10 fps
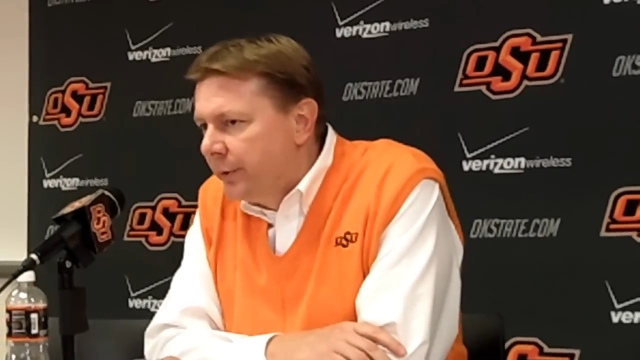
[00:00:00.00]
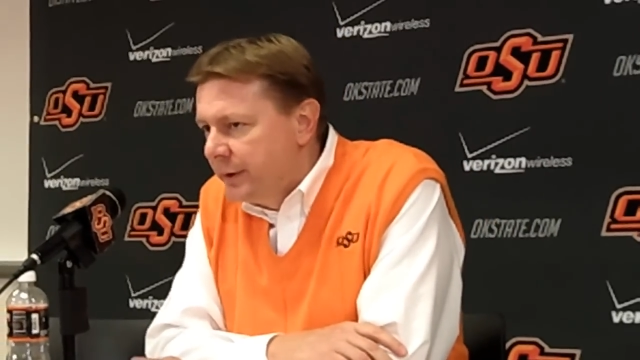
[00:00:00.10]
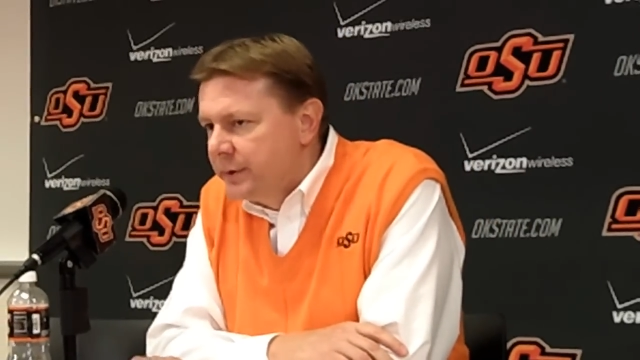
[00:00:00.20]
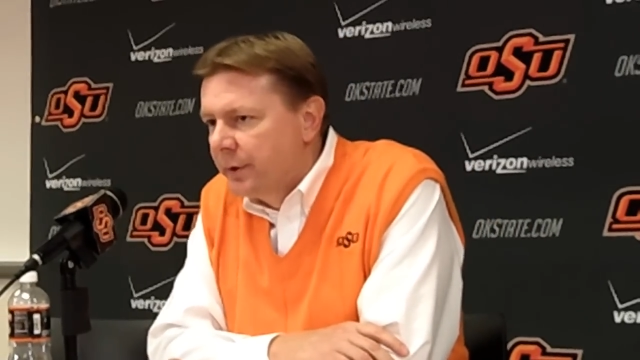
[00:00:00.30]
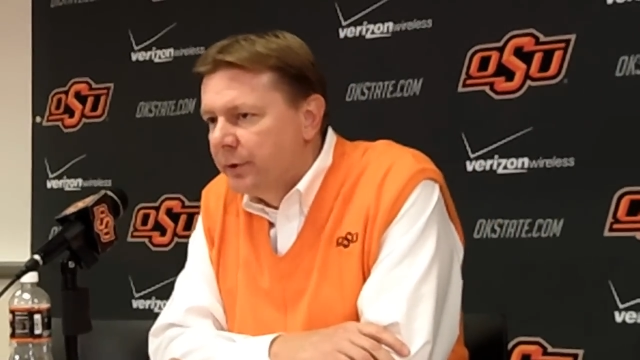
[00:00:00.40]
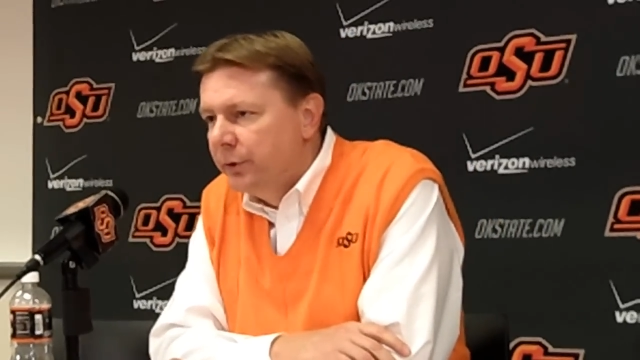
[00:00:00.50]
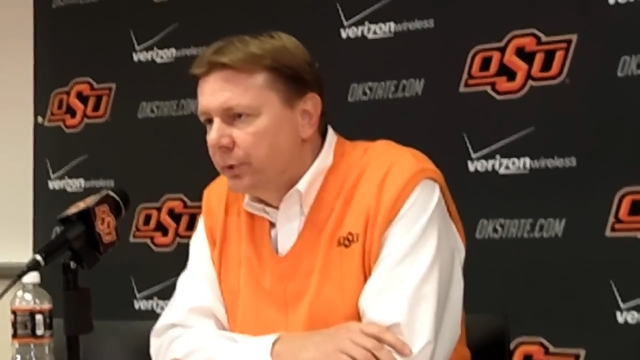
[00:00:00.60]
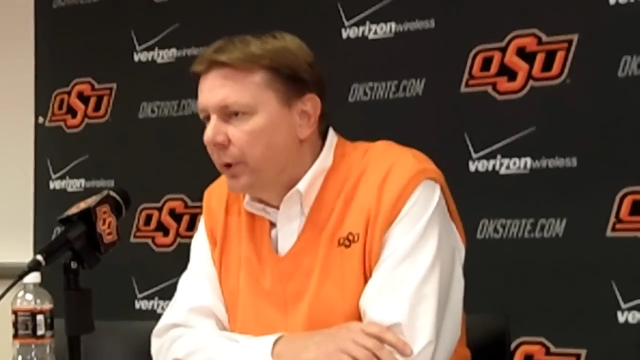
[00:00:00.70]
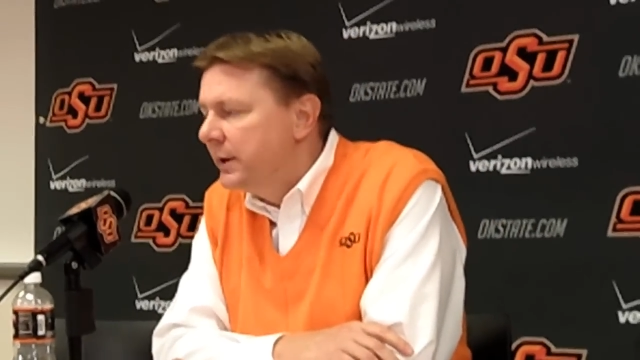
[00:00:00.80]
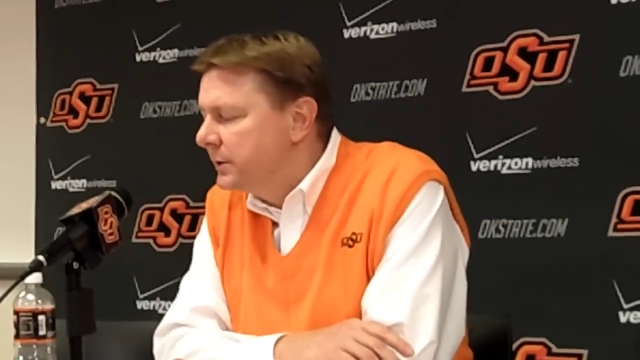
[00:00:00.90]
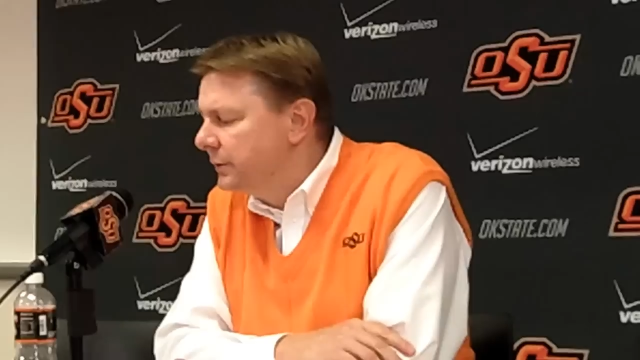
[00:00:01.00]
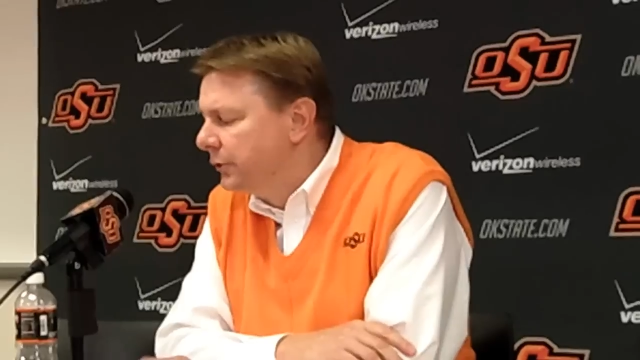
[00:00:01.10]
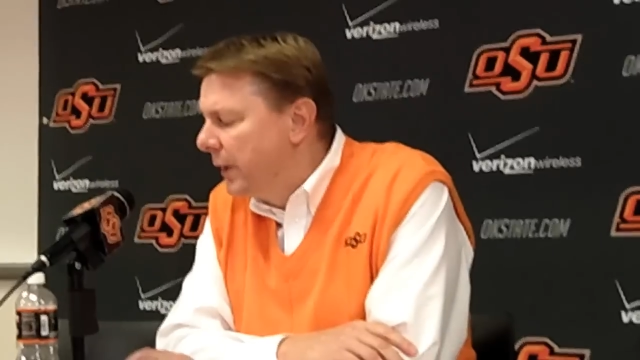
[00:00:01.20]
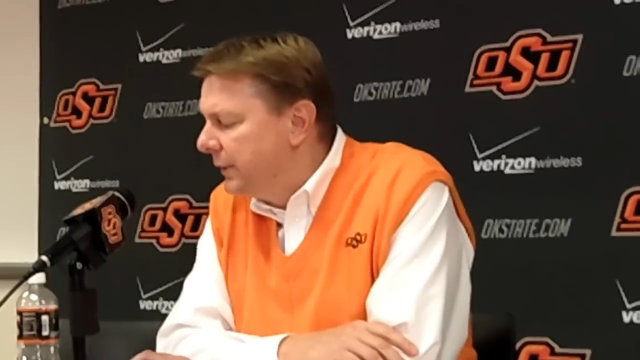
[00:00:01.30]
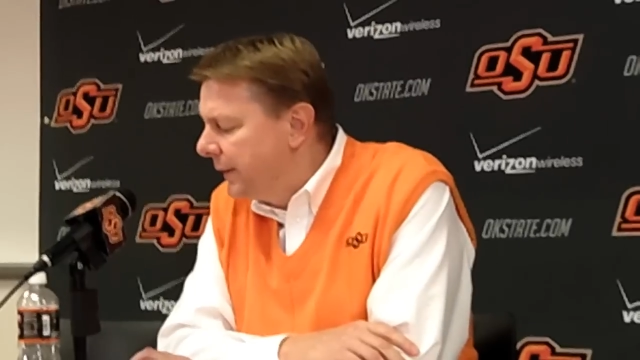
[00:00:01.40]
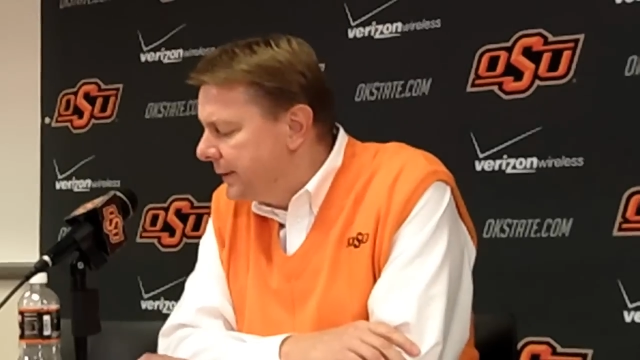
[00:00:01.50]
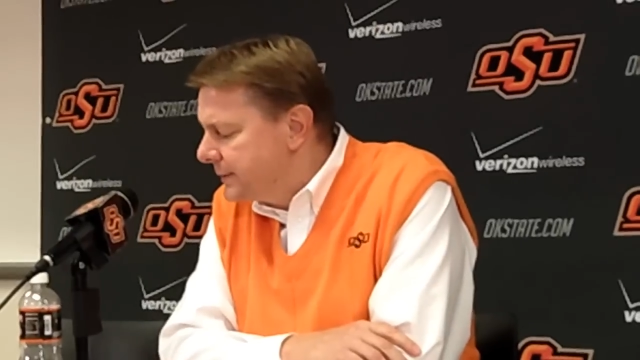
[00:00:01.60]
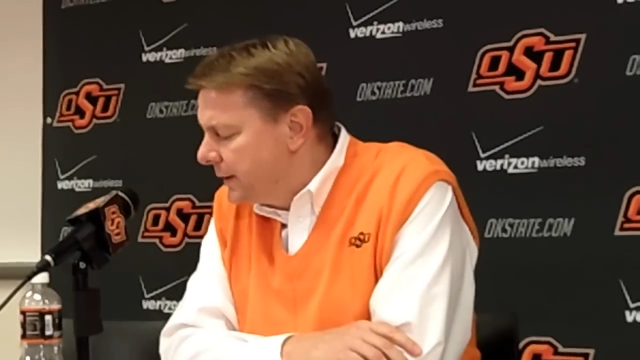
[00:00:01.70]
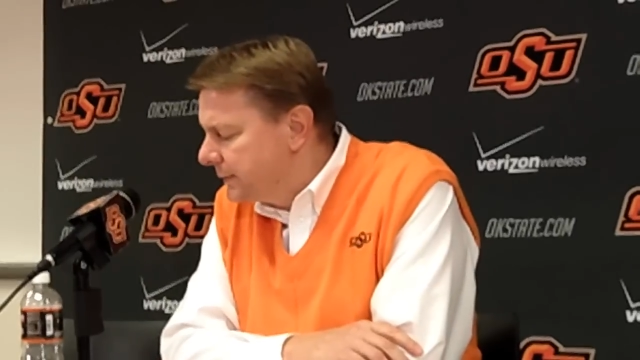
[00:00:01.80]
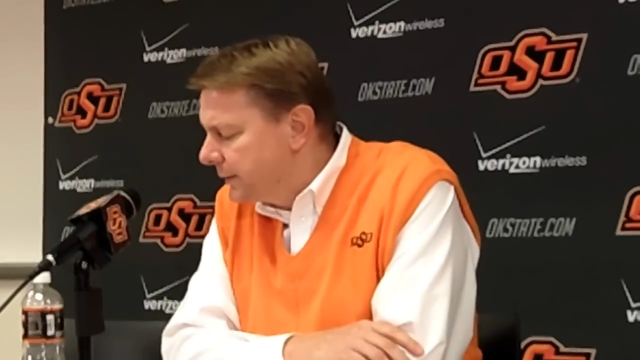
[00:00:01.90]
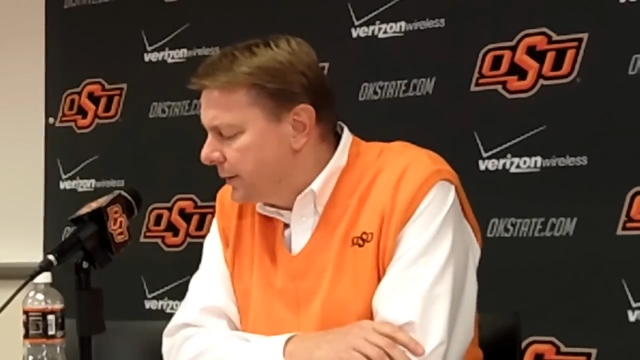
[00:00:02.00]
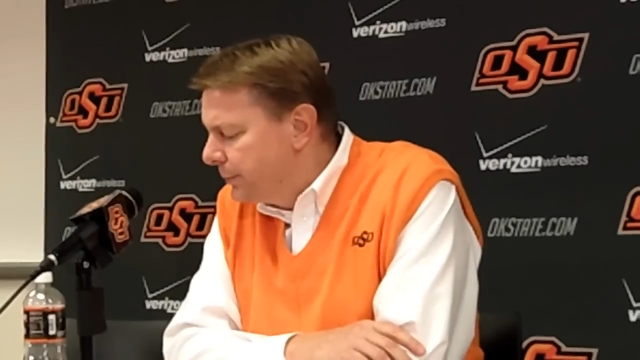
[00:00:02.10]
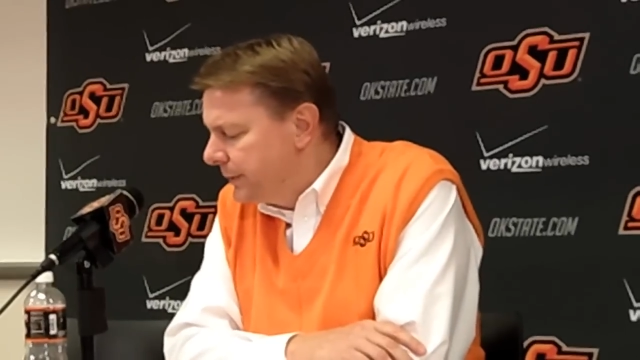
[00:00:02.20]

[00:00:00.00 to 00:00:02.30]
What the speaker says: and he's going to do great things out there.